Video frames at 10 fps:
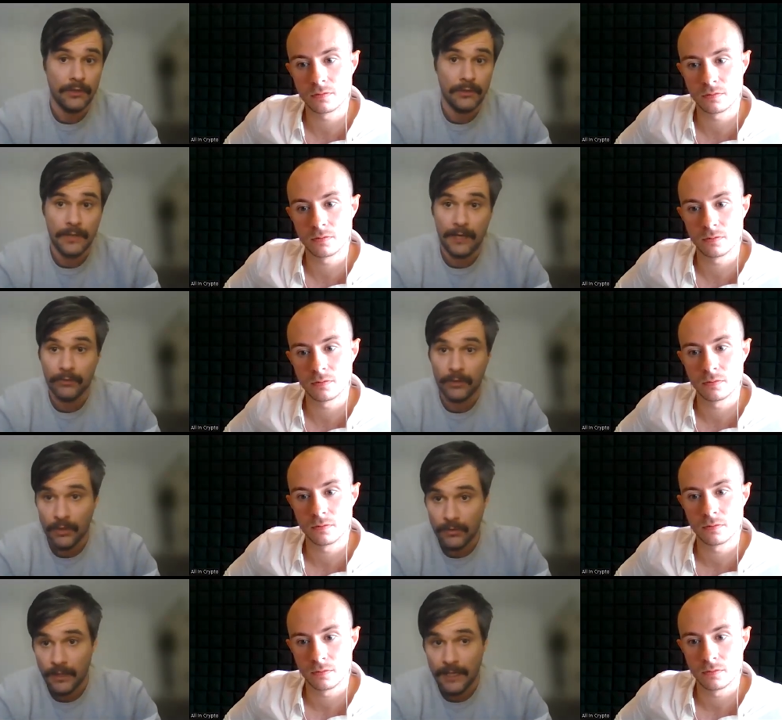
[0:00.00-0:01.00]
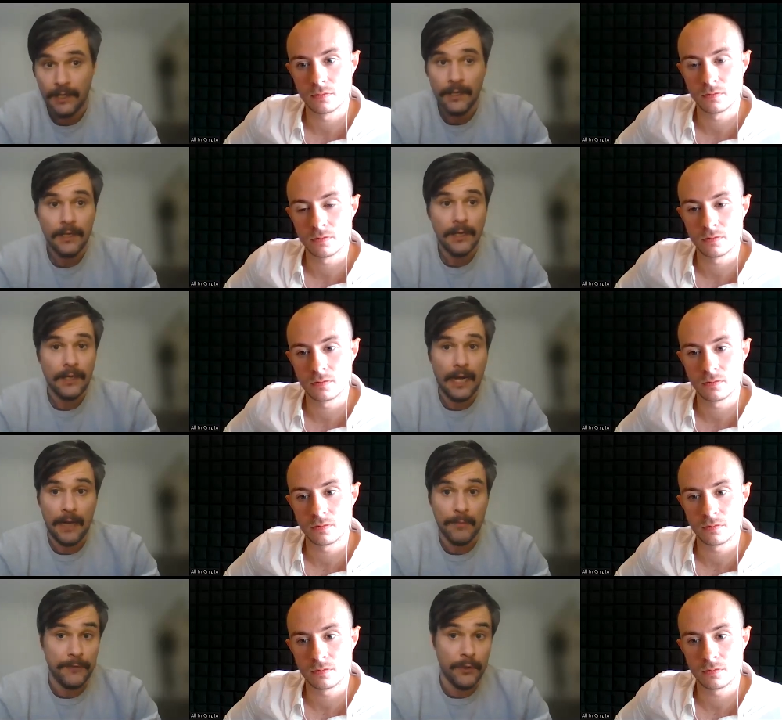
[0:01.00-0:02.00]
Speaker 1: use our lottery.
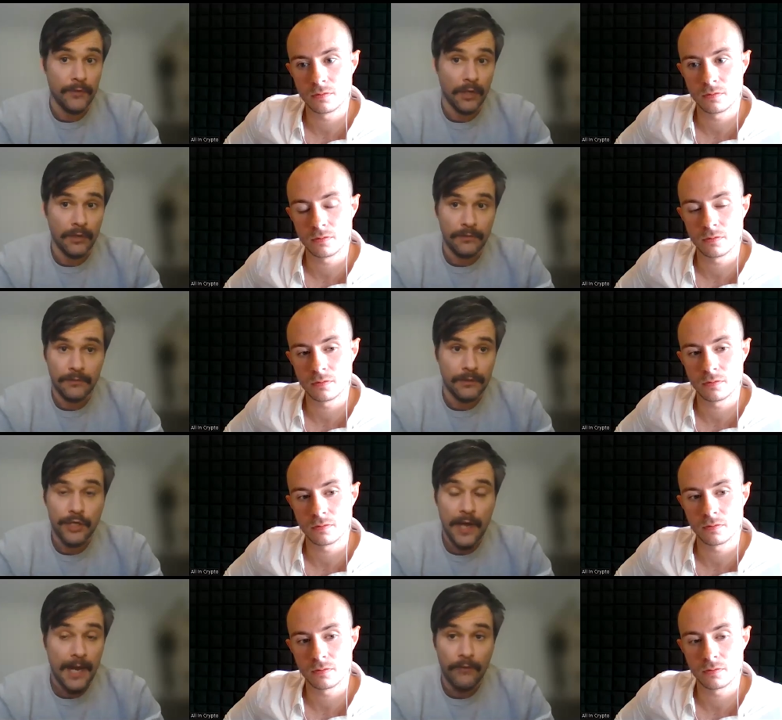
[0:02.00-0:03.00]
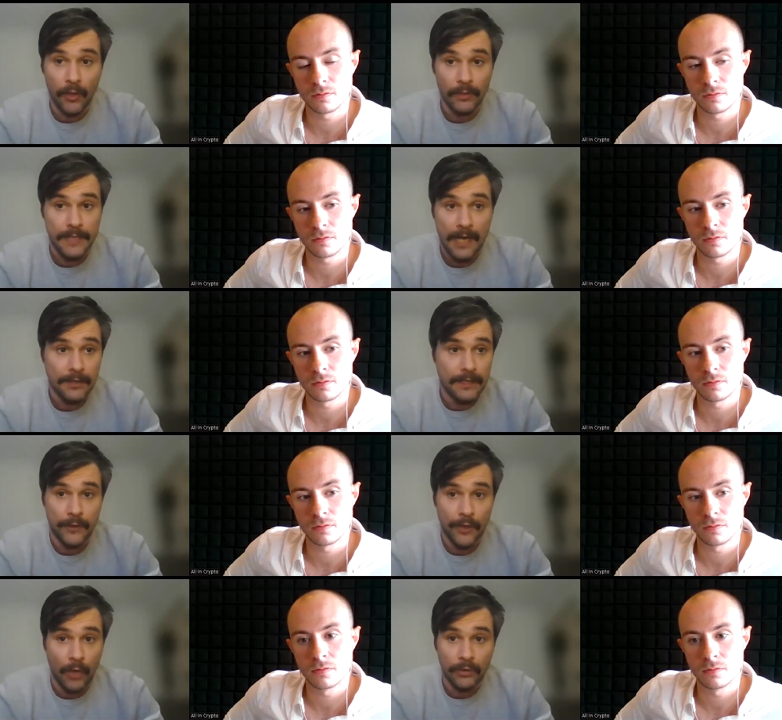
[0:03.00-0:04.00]
Um, if you've got check our vaults out.
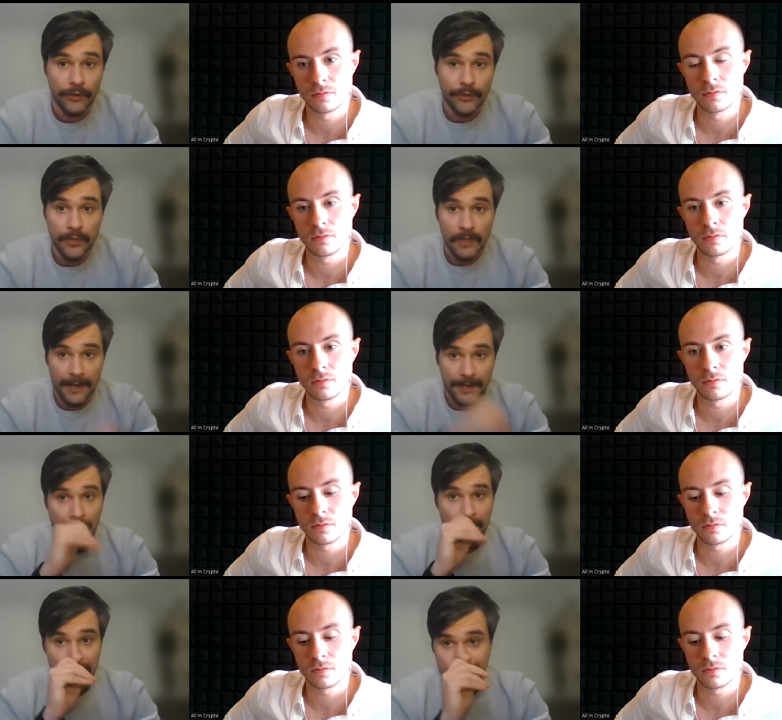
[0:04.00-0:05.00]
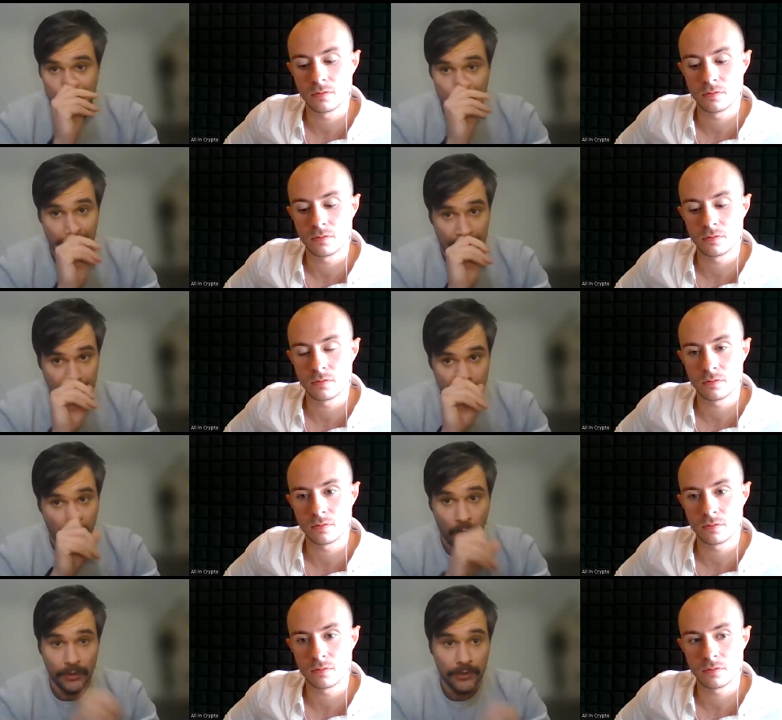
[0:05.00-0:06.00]
If you hold tokens on Cardano, it's very likely
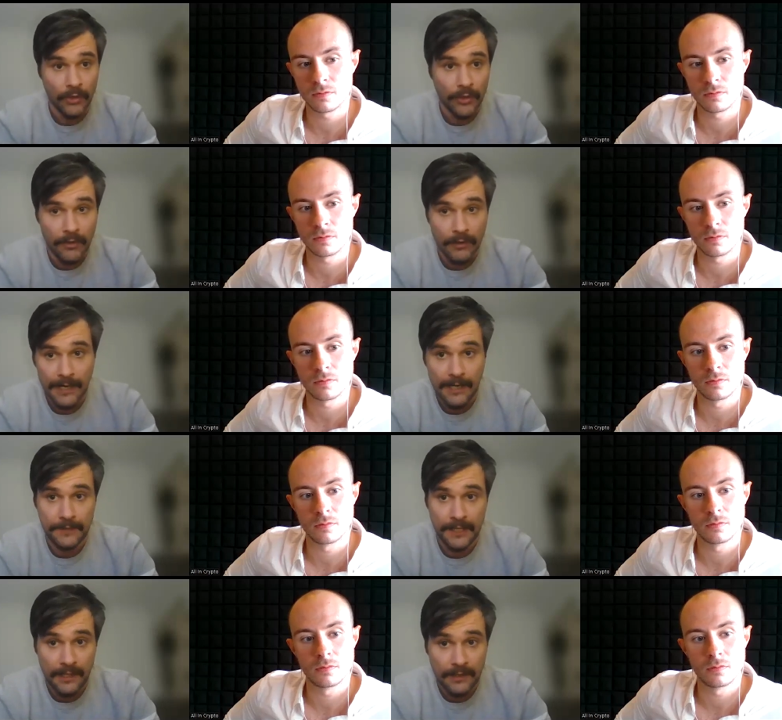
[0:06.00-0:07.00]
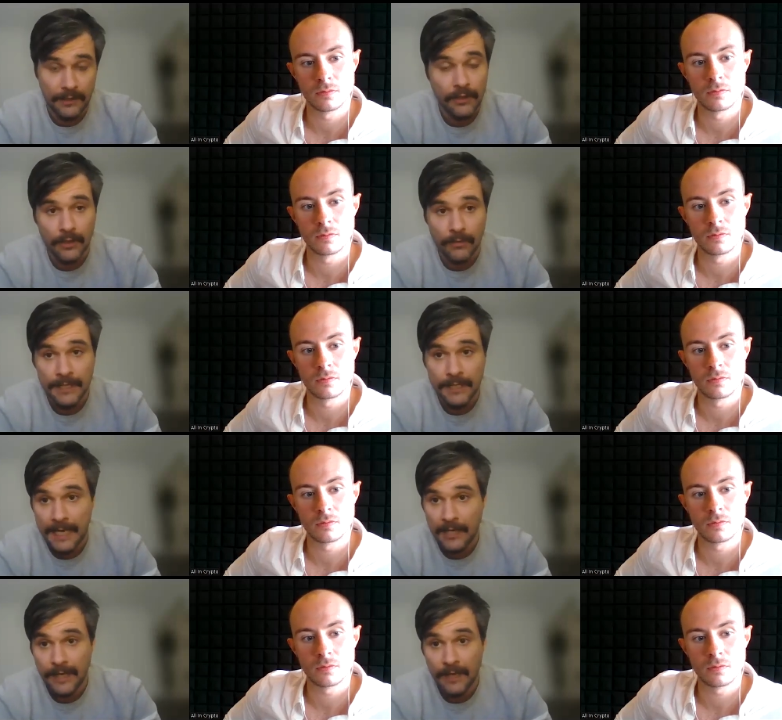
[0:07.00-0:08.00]
you hold a token or an NFT that you can already
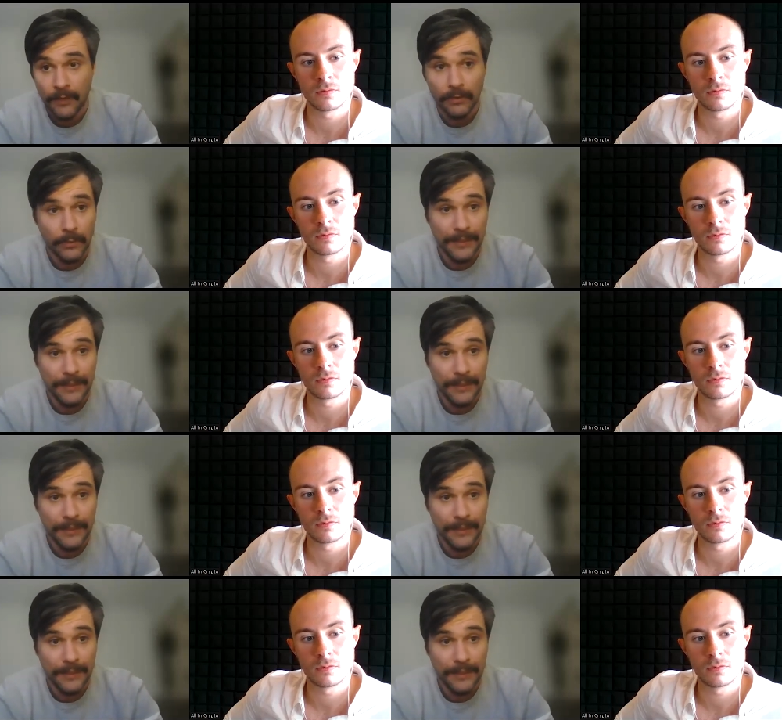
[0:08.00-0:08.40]
stake on our vault.